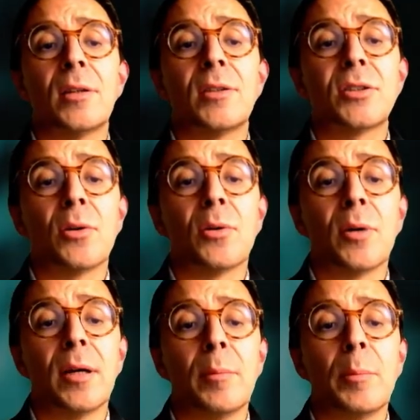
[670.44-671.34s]

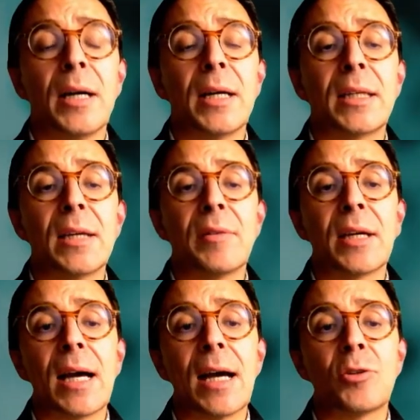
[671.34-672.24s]
So by
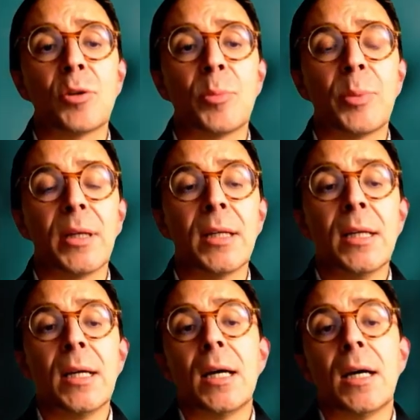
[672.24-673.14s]
giving atropine,
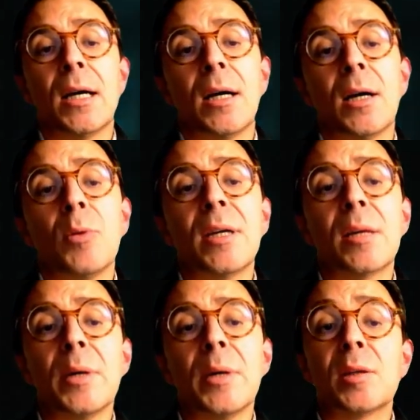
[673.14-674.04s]
we
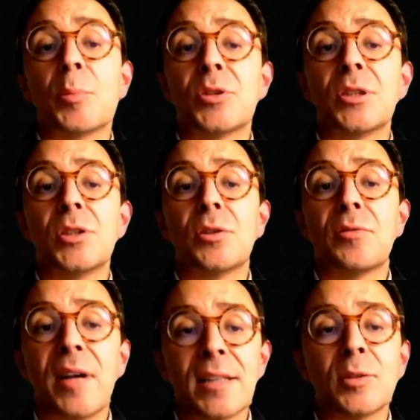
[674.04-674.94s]
can make the procedure
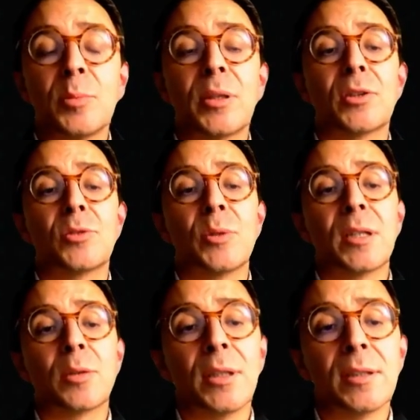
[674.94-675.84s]
faster because we
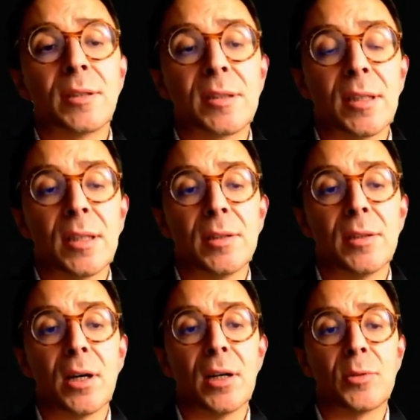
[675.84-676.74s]
increase
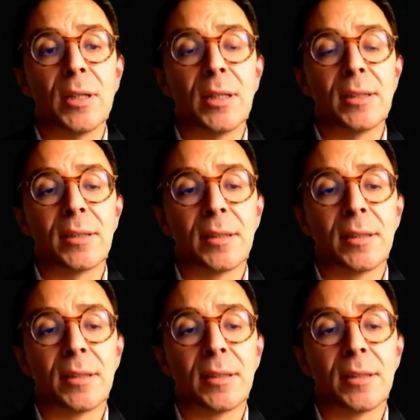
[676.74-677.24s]
the heart rate.